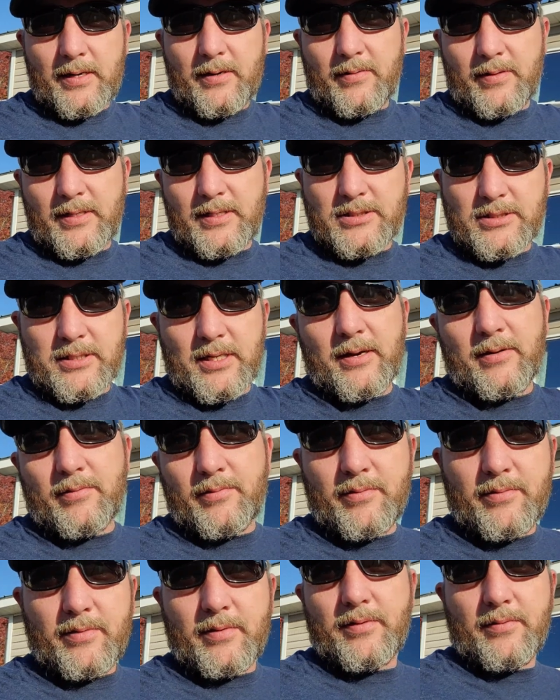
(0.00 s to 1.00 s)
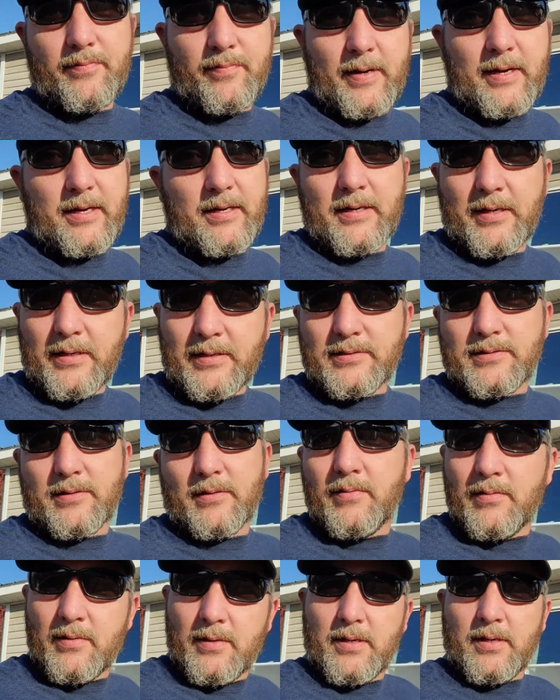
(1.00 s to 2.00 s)
now, and it's louder than the fan is,
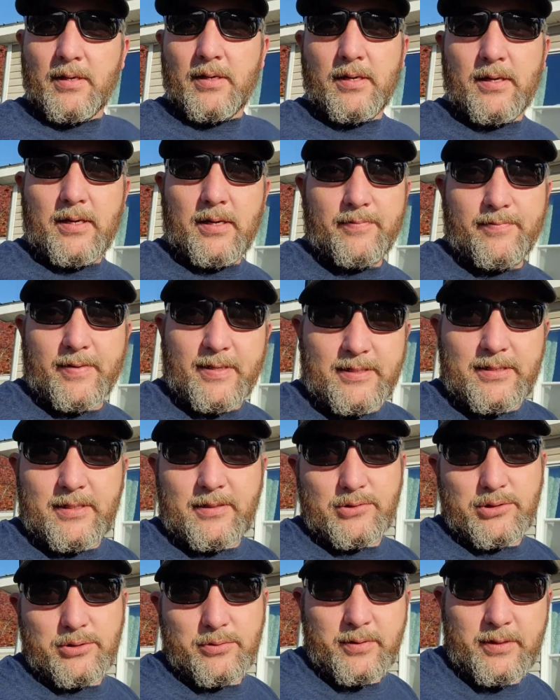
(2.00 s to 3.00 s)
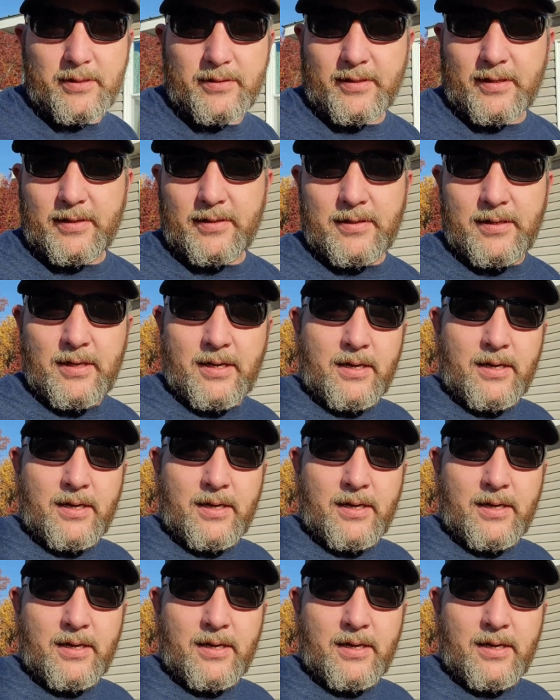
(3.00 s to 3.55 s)
so if that tells you anything.